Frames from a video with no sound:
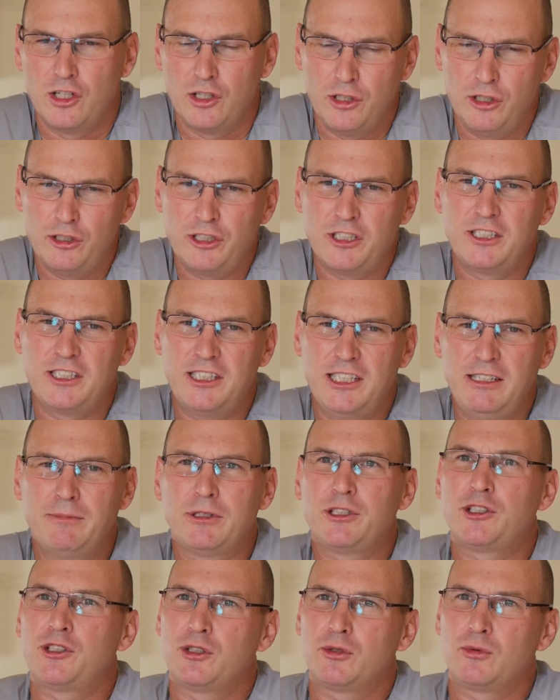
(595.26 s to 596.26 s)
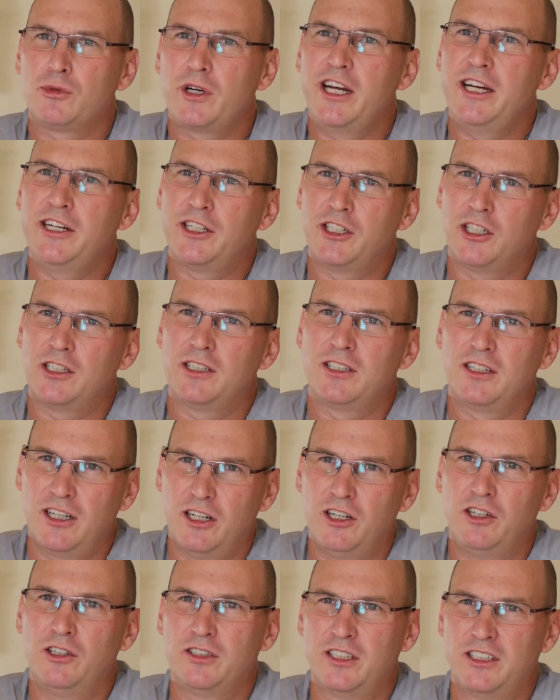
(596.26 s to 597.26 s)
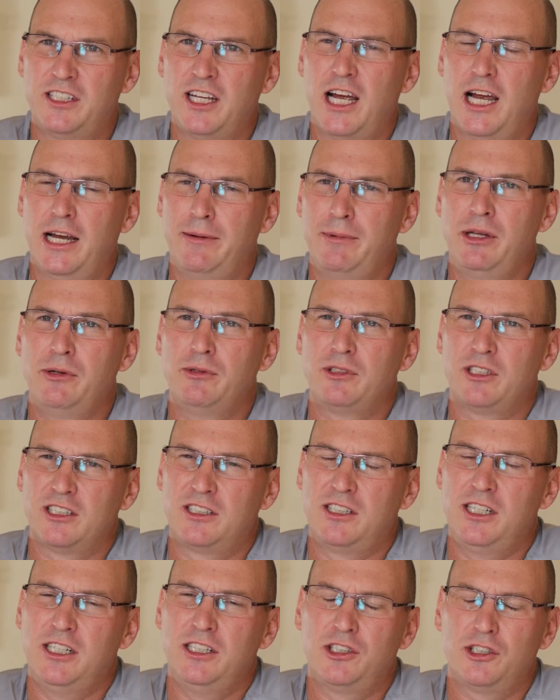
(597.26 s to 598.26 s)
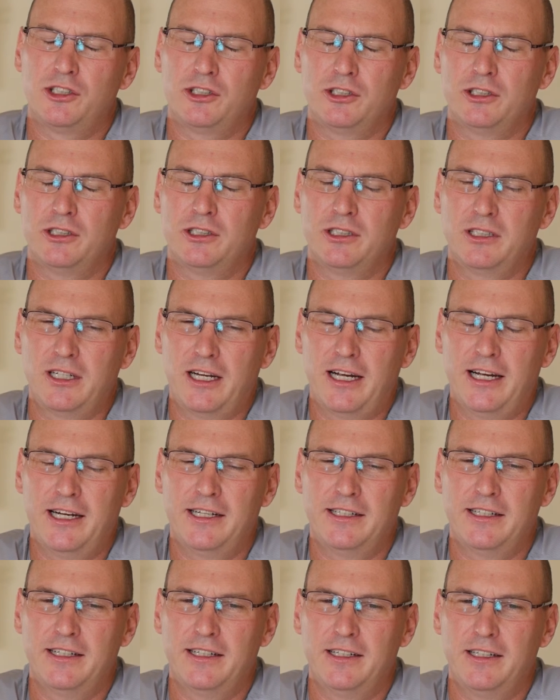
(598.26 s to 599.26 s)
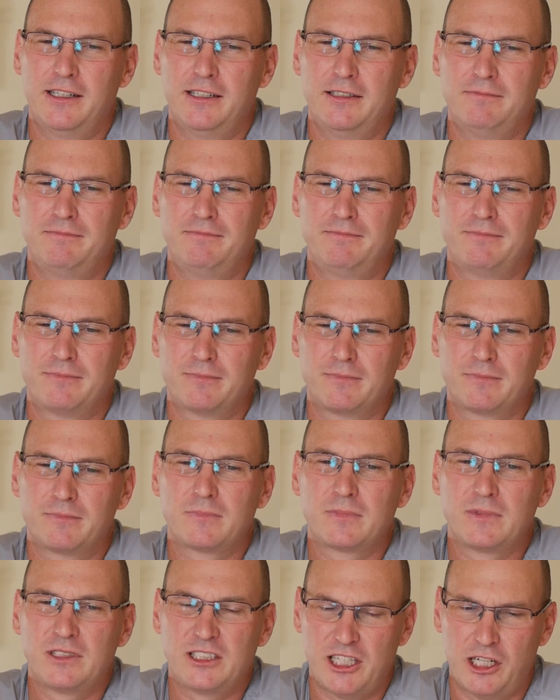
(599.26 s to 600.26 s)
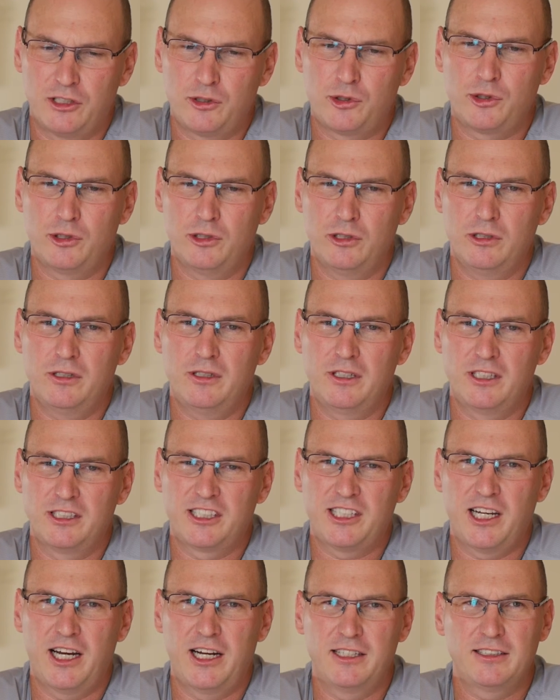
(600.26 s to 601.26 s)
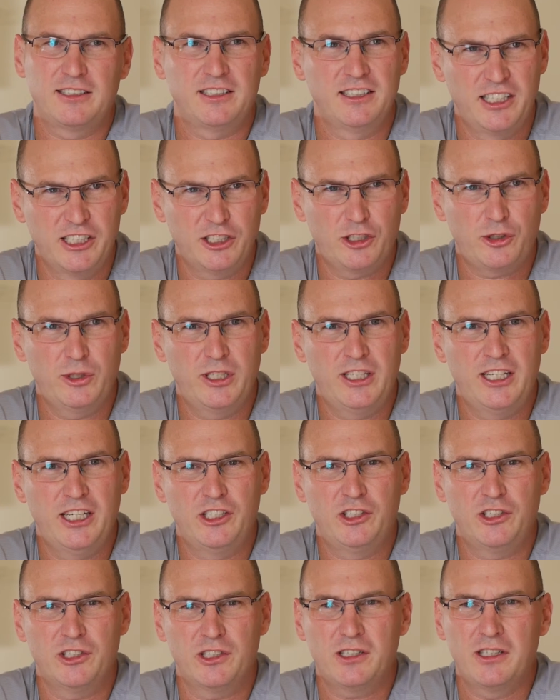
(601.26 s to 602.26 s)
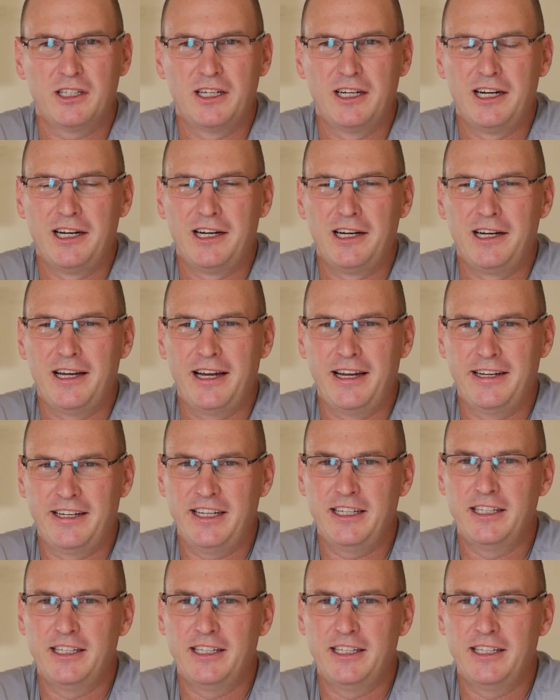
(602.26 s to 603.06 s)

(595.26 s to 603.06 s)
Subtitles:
Used to see Mr. Rayner all the time. He was a teacher at Central, a science and history teacher, and he